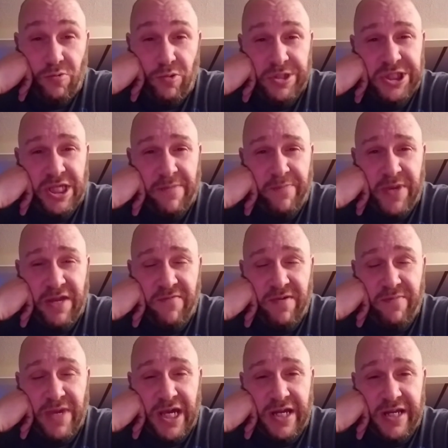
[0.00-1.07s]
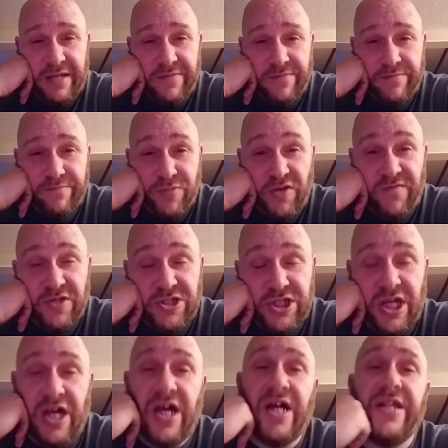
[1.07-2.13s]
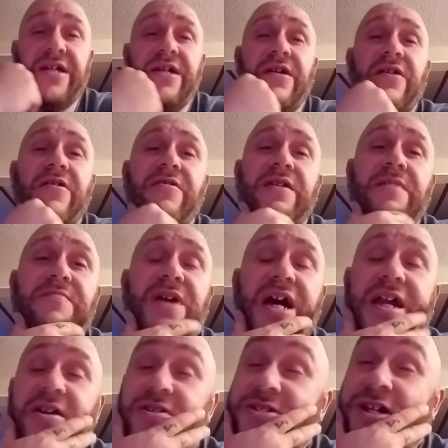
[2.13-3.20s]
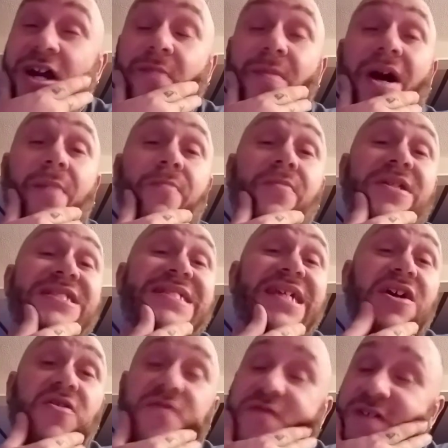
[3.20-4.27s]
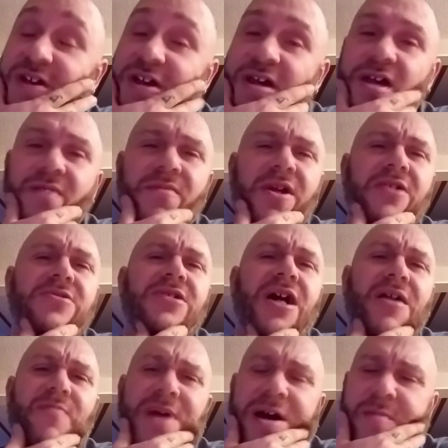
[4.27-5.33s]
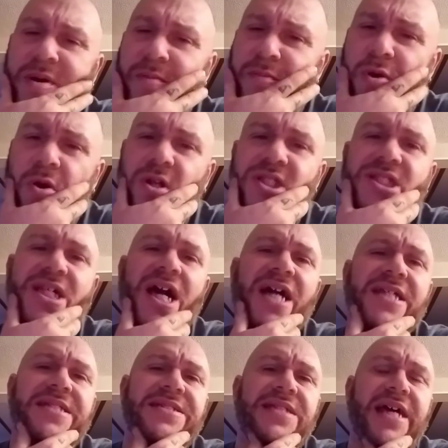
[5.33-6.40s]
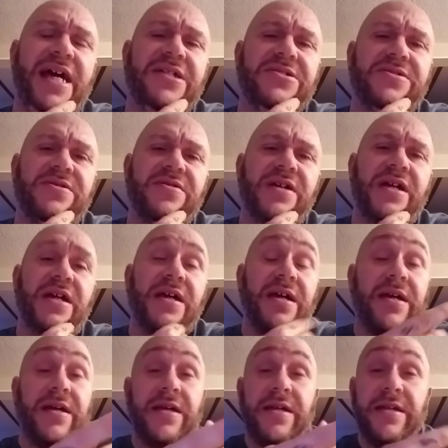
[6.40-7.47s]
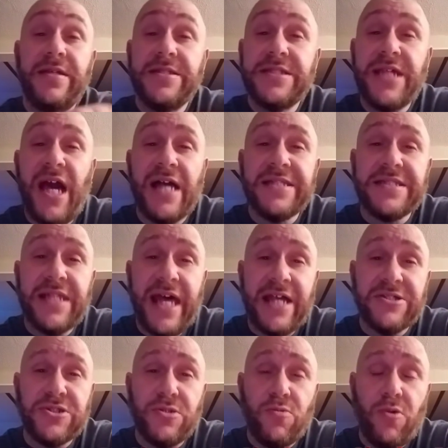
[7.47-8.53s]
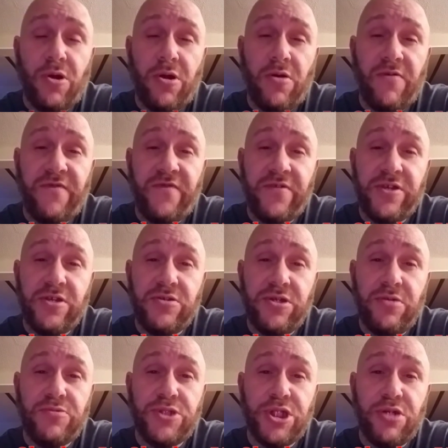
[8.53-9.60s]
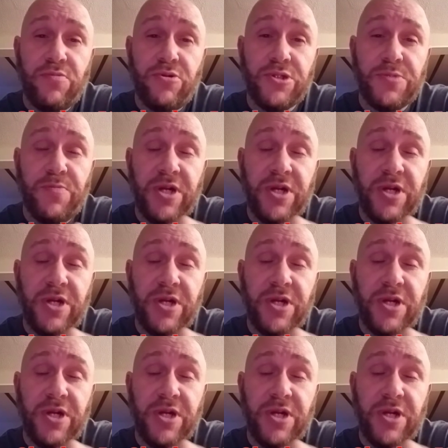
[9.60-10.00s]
What's up, everybody? Movie John here, and I'm not here to talk about myself. I'm here to talk about my boy Scotty Slasher. Scott Slasher World for you YouTubers,